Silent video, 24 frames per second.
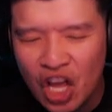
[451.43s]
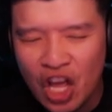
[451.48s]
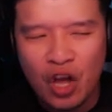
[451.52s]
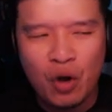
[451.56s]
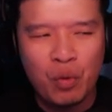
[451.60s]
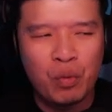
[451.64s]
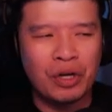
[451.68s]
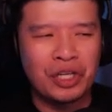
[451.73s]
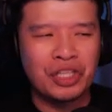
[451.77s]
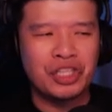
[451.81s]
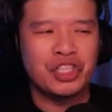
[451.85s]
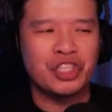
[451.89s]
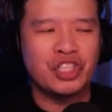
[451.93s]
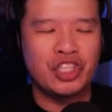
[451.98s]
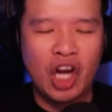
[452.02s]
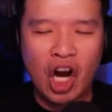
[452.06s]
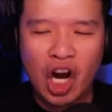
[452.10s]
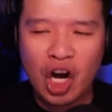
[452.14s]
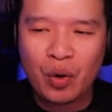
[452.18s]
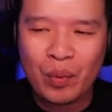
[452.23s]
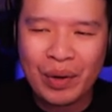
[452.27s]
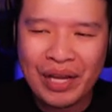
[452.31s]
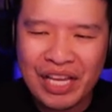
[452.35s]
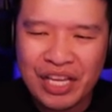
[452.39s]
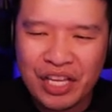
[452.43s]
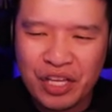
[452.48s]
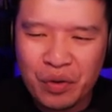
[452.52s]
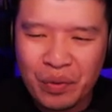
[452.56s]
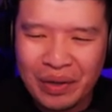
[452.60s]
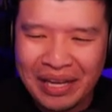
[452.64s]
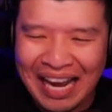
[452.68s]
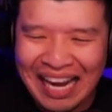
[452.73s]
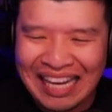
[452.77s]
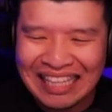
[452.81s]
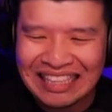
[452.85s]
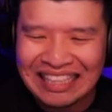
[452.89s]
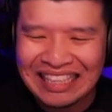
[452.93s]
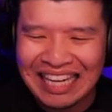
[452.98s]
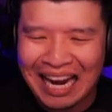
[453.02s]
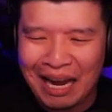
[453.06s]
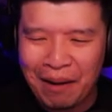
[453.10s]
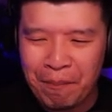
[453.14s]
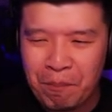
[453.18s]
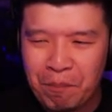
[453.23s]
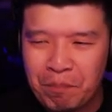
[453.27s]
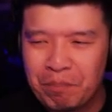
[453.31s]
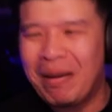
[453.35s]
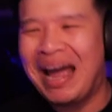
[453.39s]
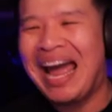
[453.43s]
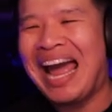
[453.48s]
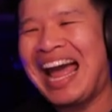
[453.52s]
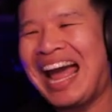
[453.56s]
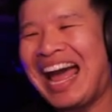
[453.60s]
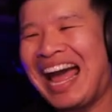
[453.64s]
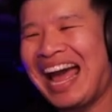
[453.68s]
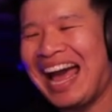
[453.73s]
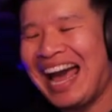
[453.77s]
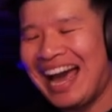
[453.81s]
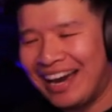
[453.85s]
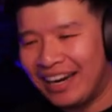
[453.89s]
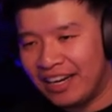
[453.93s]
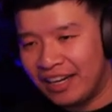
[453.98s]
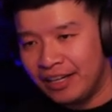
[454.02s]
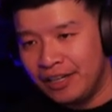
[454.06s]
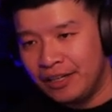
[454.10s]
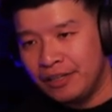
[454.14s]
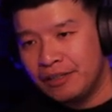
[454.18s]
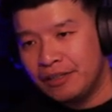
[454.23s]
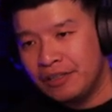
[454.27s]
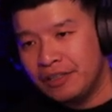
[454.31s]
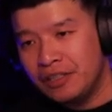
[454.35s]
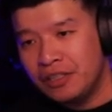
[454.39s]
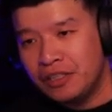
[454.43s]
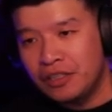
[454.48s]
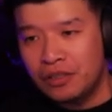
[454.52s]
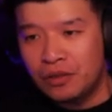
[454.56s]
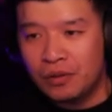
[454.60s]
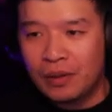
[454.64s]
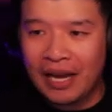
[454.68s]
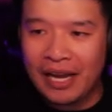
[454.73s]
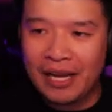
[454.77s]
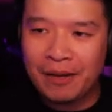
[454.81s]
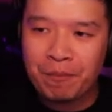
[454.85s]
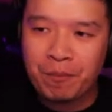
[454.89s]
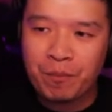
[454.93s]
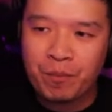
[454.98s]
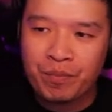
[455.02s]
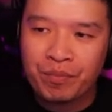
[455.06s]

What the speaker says: We're sorry you guys got mad, right?